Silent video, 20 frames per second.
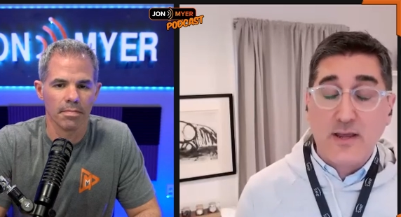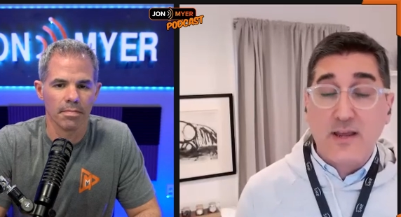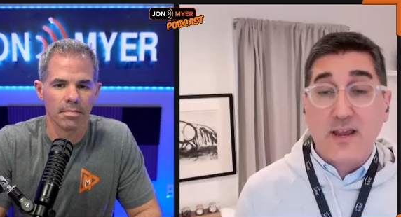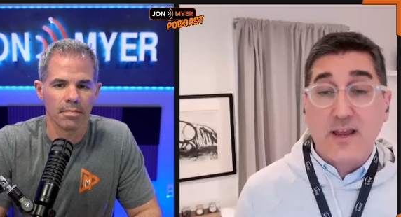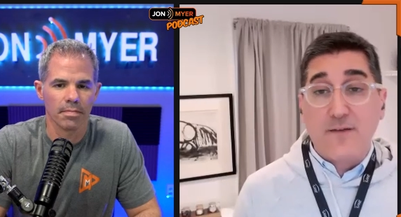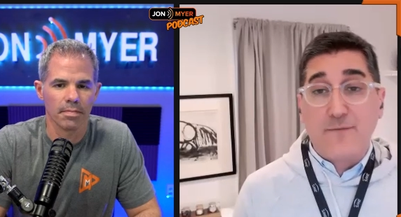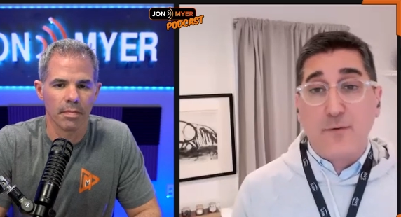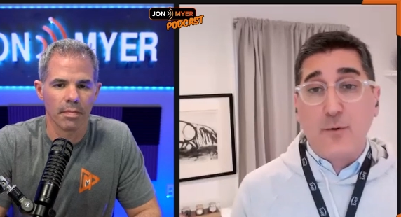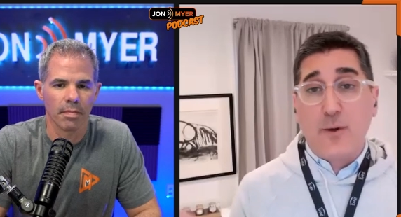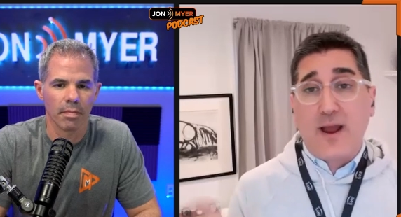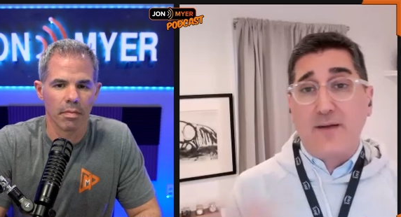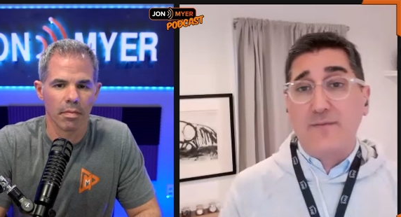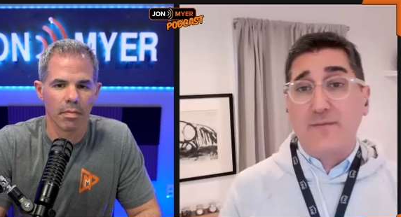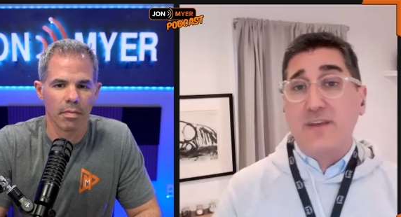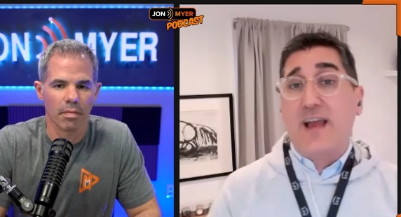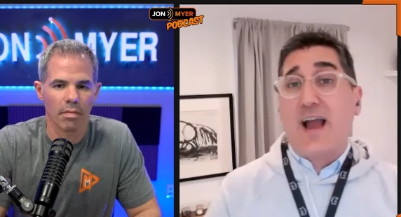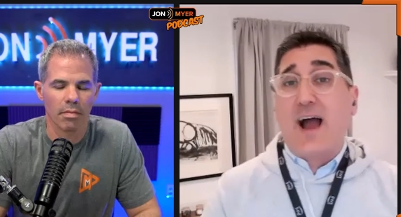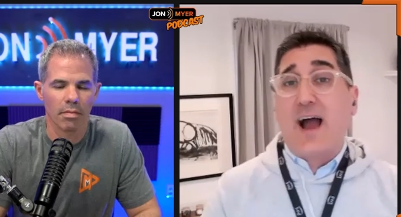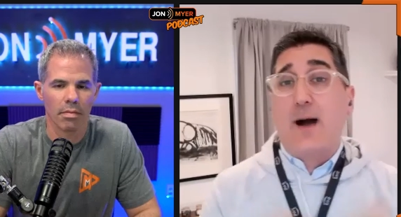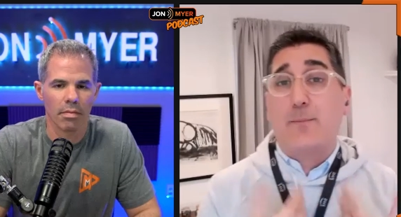Speaker 1: If you have
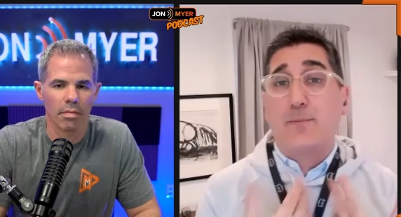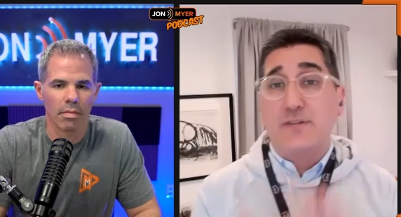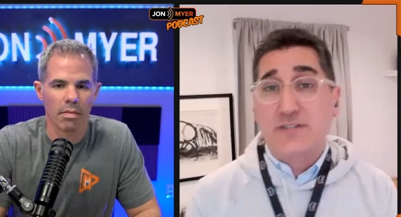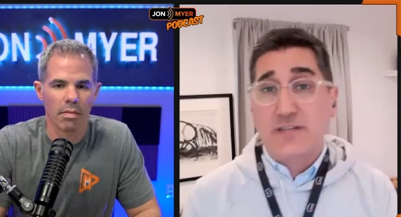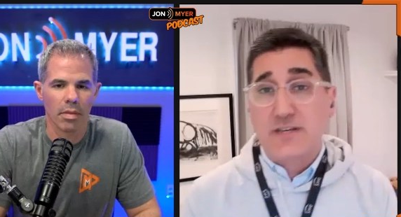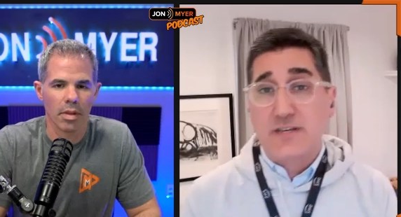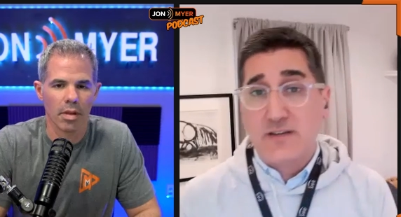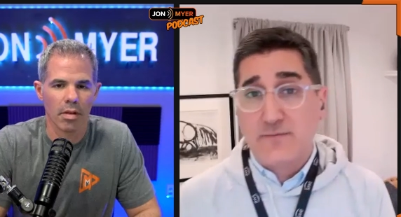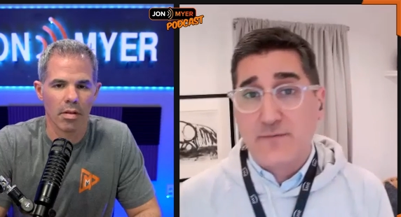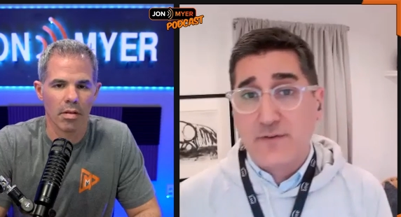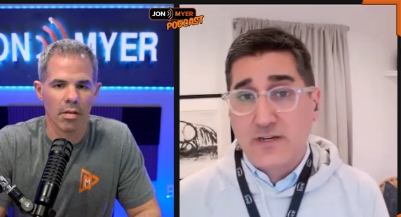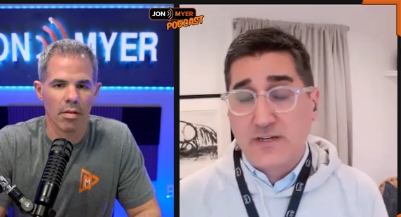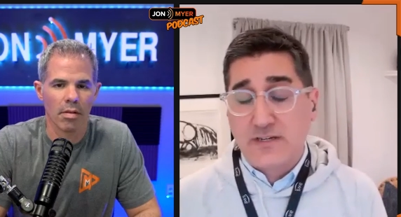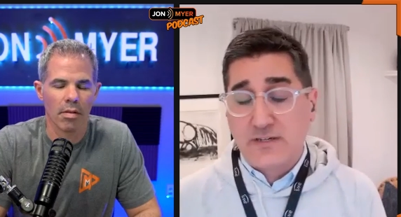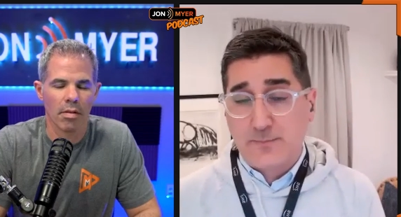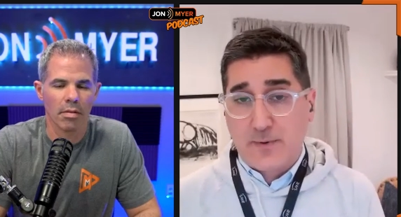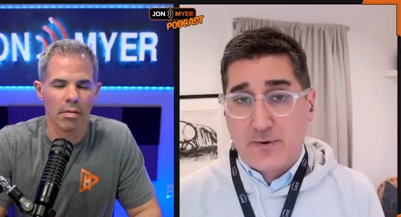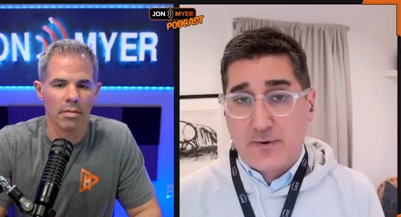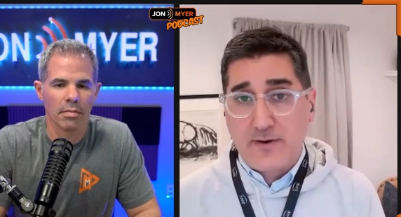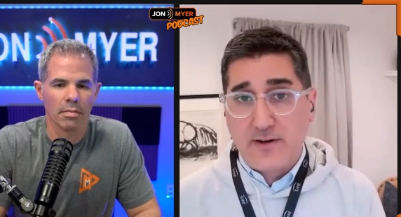the opposite of
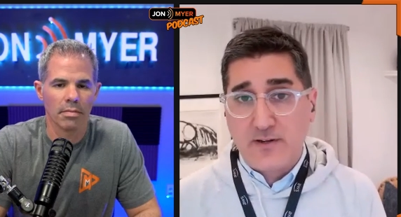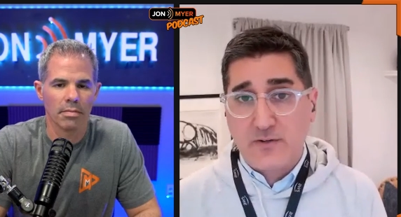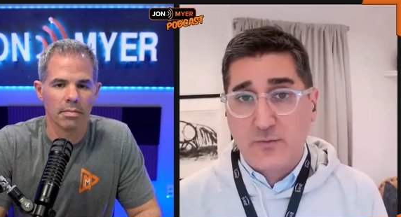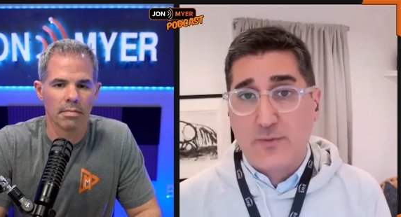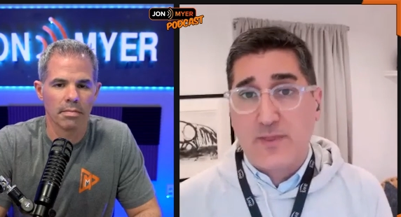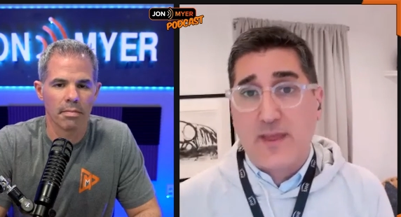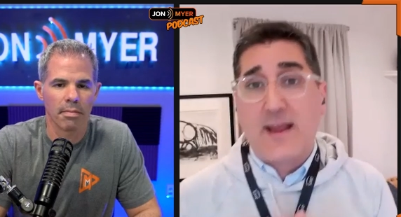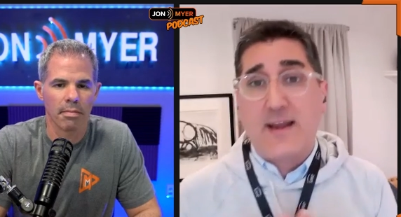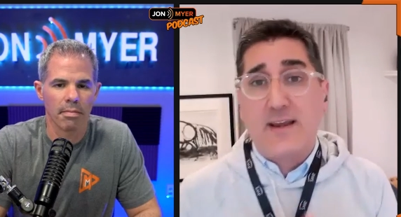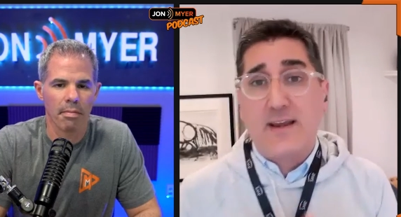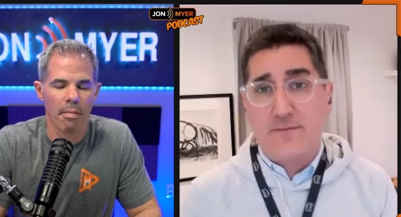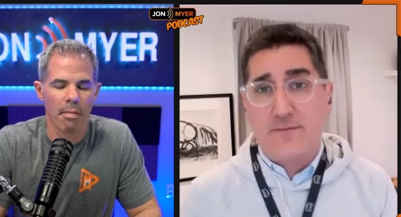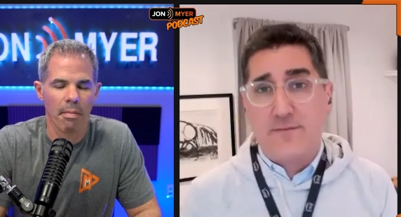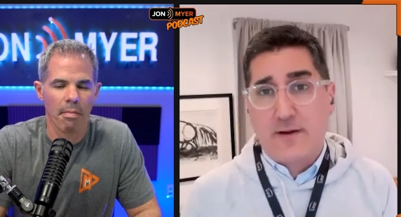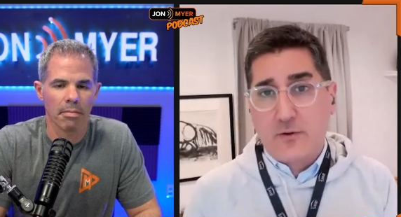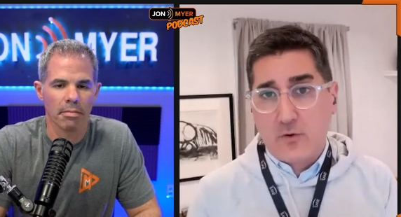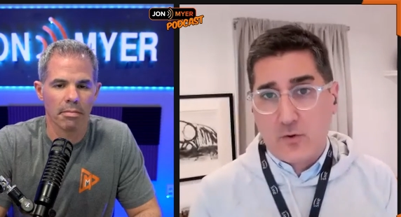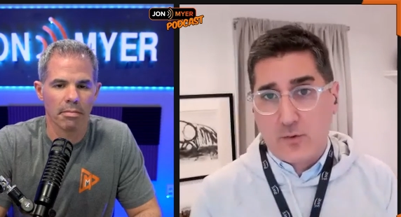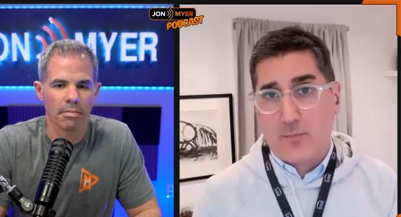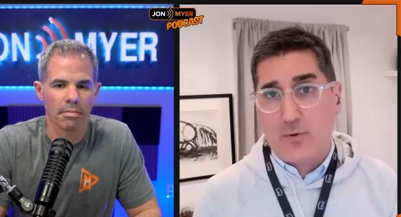experience with any
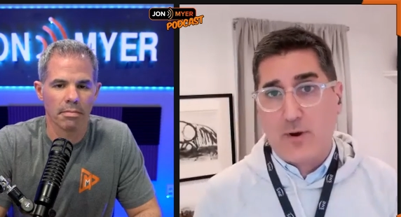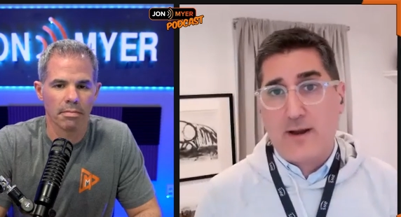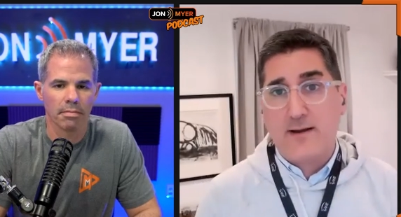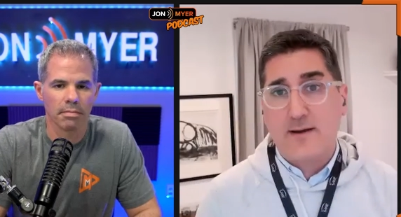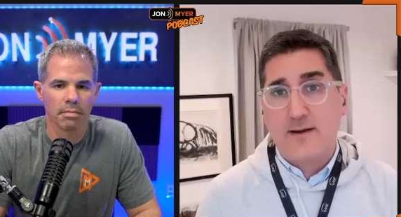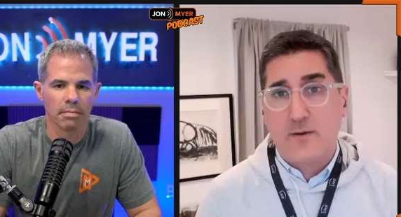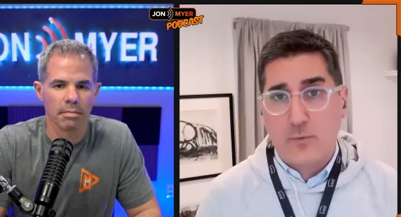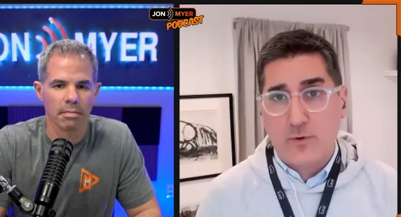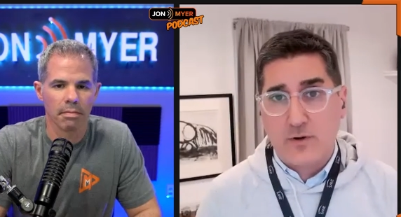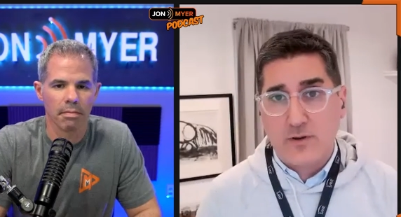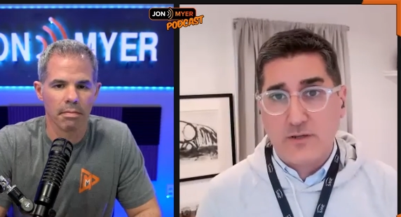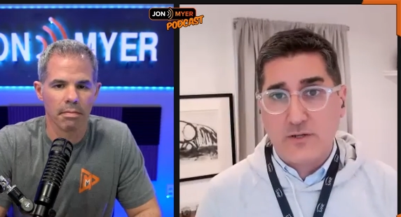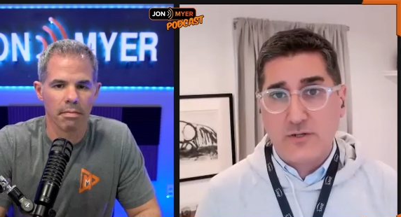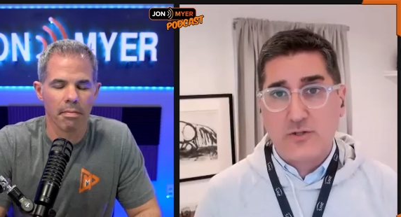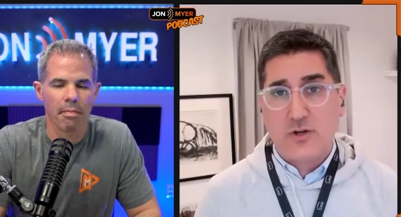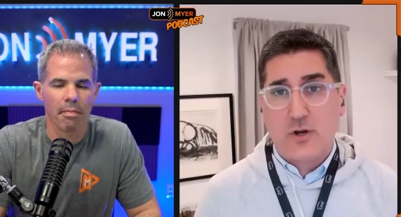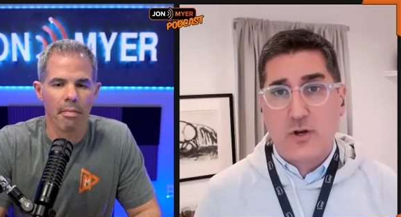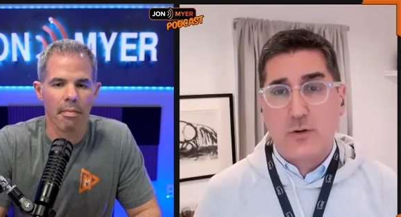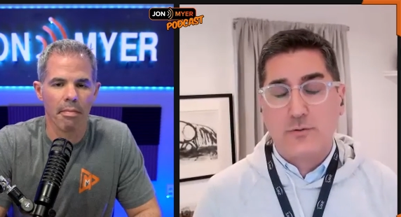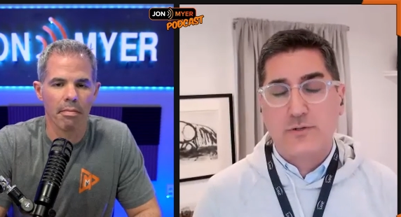vendor or brand at one of these
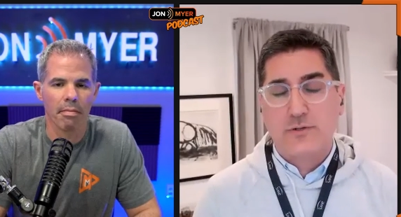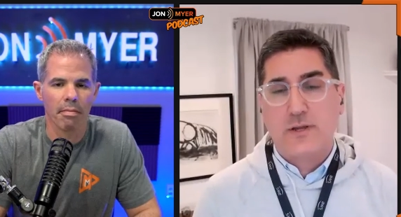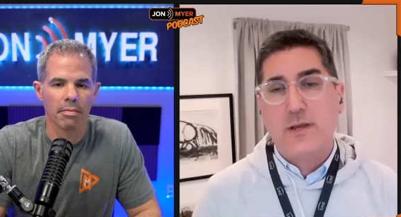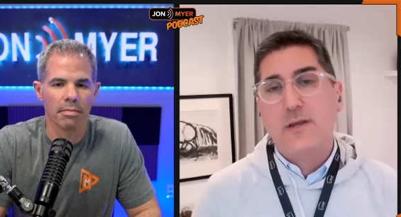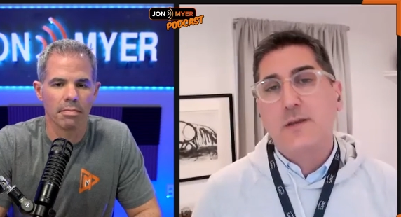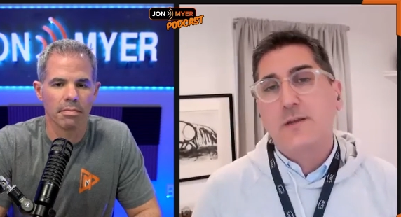shows,